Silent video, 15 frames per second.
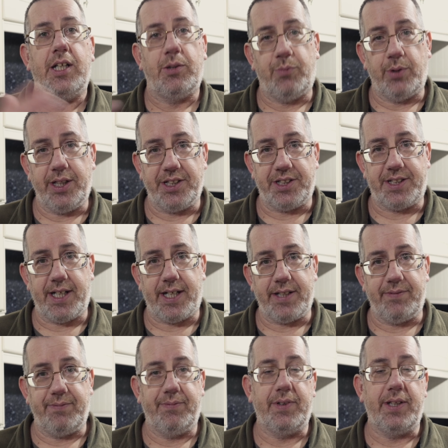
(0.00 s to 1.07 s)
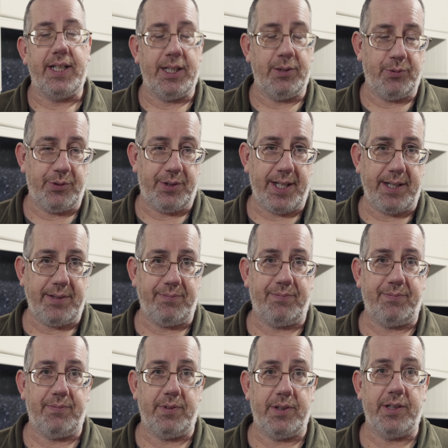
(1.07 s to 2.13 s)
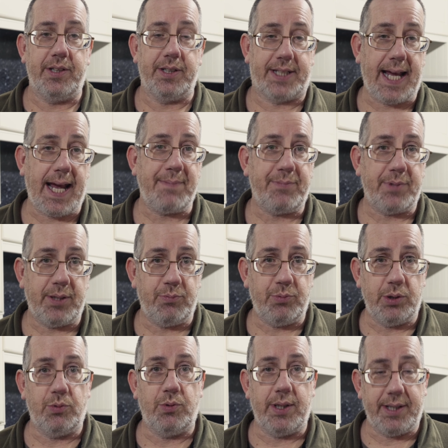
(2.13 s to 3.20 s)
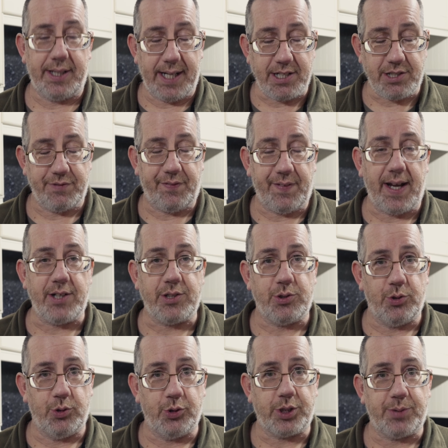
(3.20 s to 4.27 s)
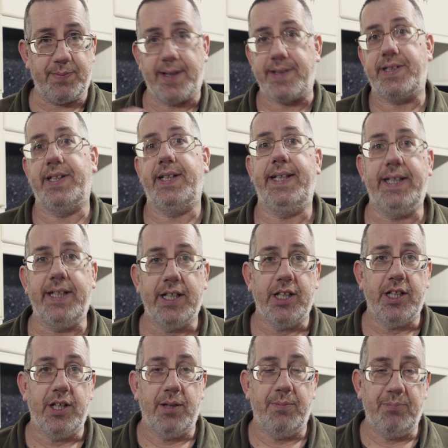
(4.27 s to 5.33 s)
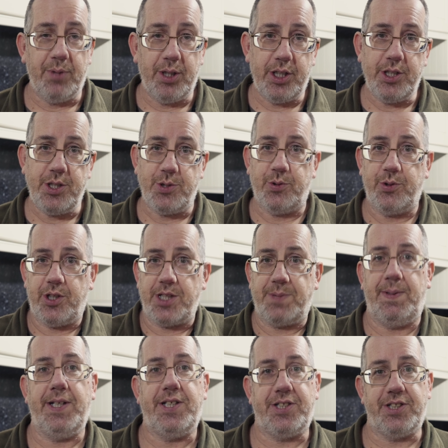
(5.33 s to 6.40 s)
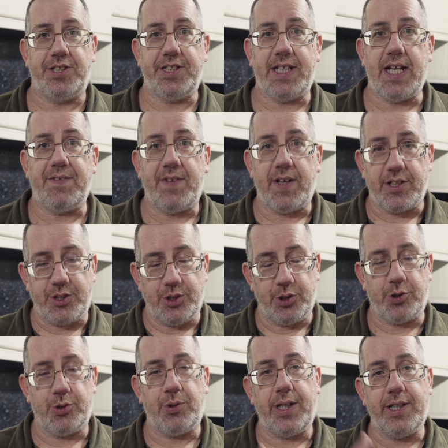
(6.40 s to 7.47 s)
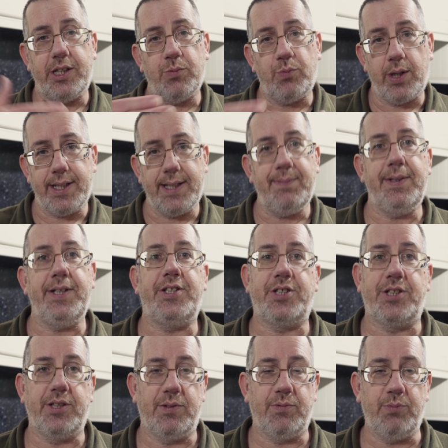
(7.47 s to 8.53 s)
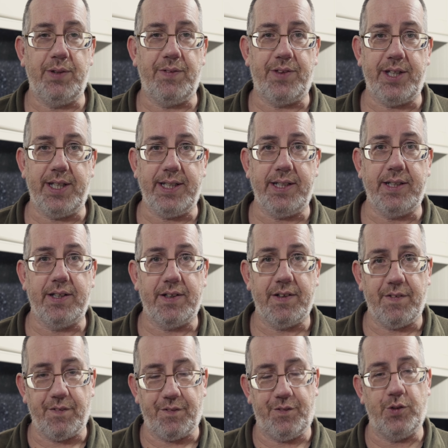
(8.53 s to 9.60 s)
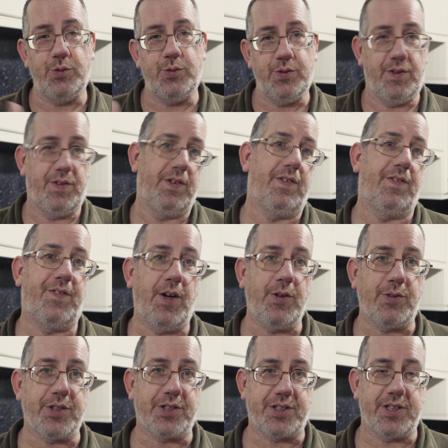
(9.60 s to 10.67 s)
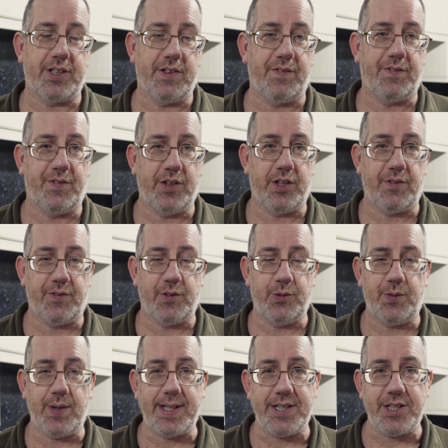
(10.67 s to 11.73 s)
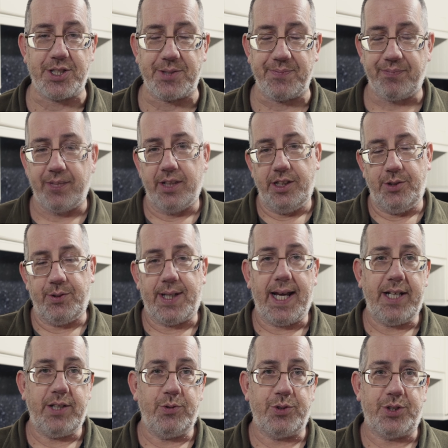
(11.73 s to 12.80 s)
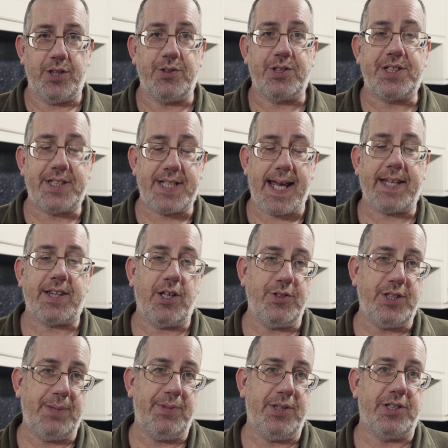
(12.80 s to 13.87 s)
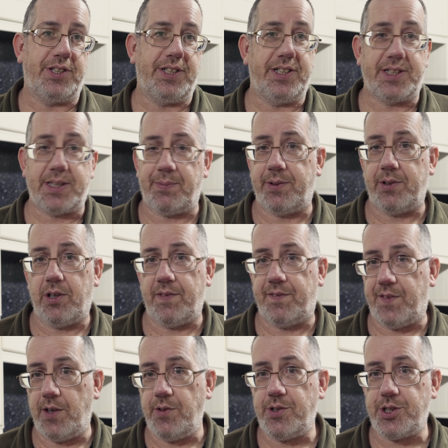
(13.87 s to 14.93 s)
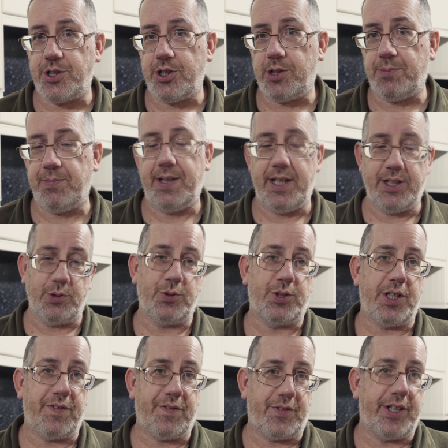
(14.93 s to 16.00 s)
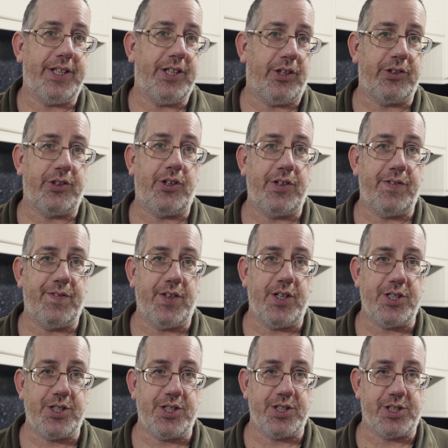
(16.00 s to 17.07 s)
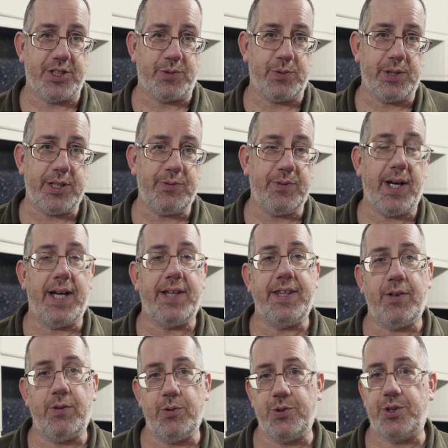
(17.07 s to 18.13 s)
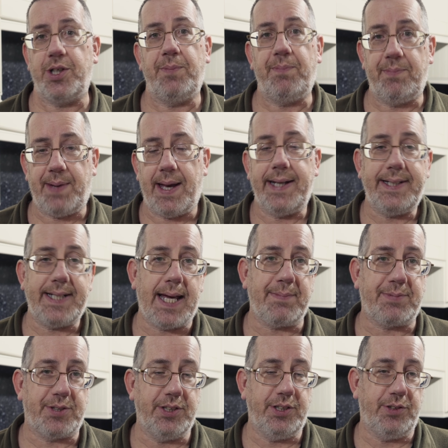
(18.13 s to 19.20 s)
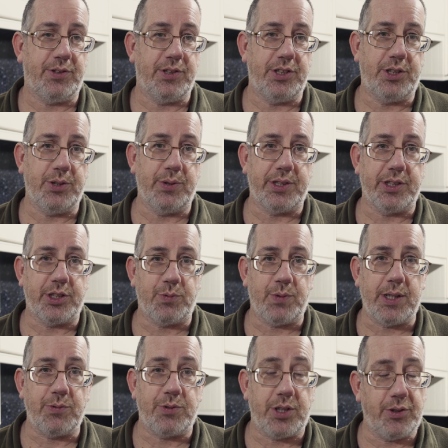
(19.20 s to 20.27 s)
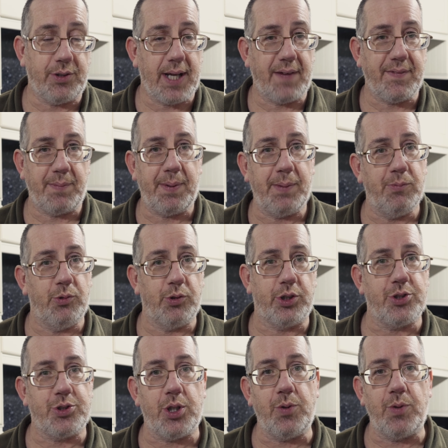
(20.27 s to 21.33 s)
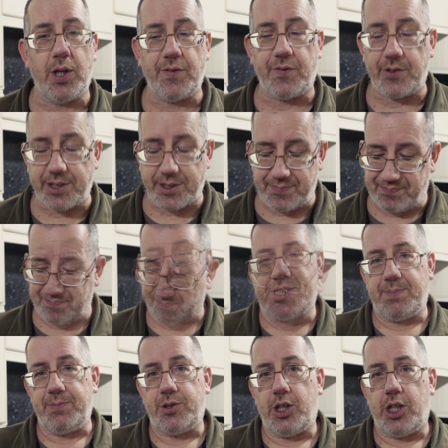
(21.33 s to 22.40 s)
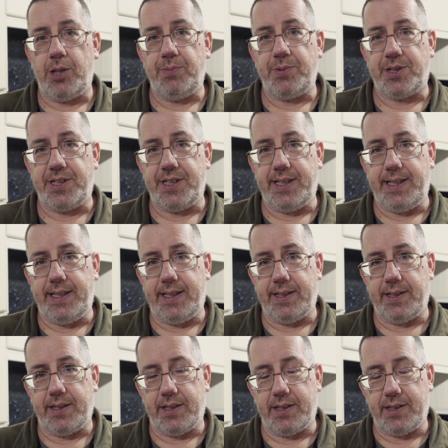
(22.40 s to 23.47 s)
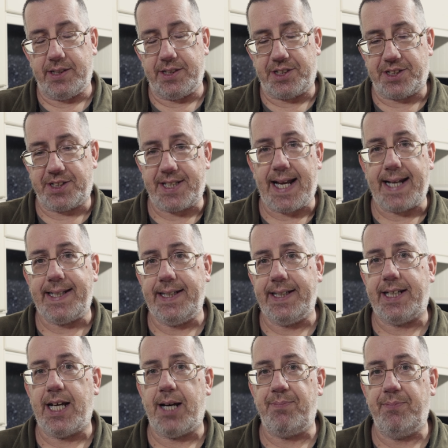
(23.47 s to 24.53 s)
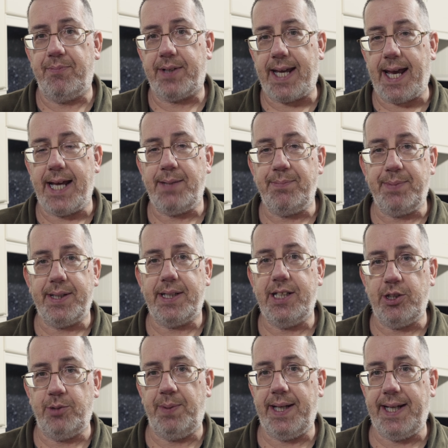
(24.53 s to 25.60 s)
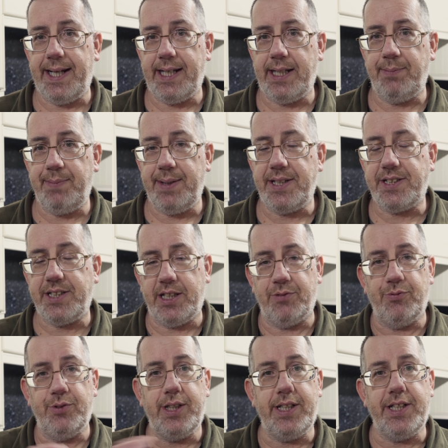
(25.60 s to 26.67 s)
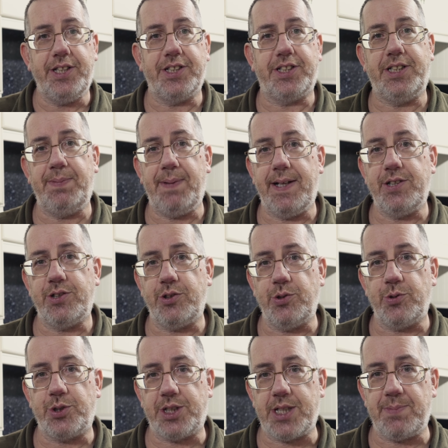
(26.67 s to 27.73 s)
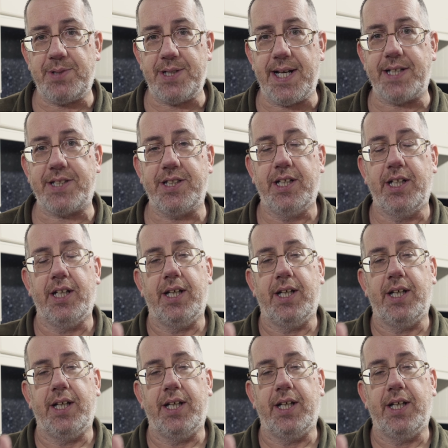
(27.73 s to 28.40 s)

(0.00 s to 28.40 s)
When it's done, the camera will, in actual fact, automatically merge all those pictures together to create the one image with the full focus for the full range. You can also stack those images in something like Photoshop. There's also free online versions as well, and there are also paid apps that you can do it as well, so you have a bit more control over it. Sometimes the stacking can be a little bit hit and miss. It really just depends on your subject.